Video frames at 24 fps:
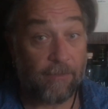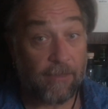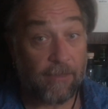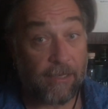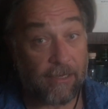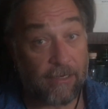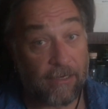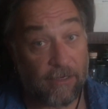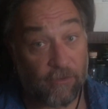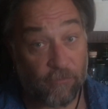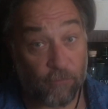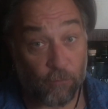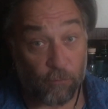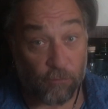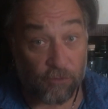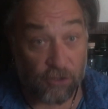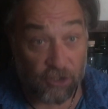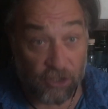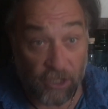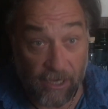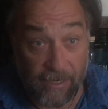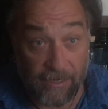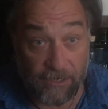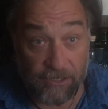the initials
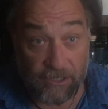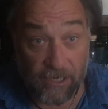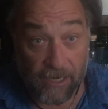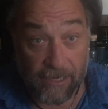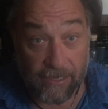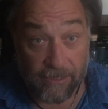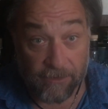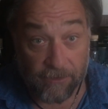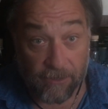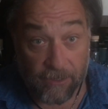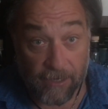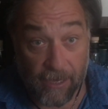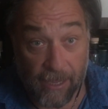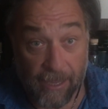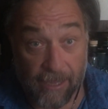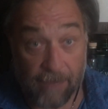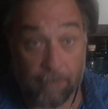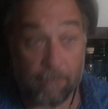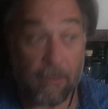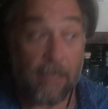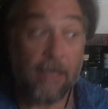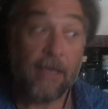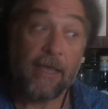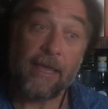JJ in the name